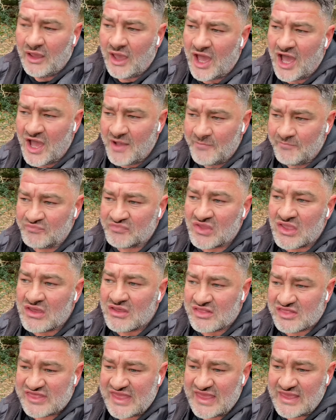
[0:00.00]

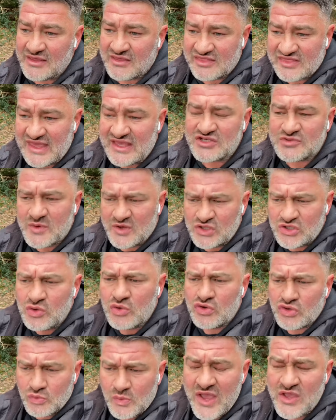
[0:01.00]
things
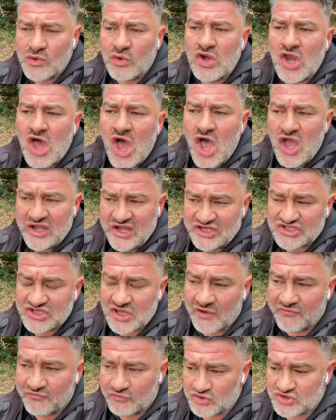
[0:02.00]
where you're learning stuff,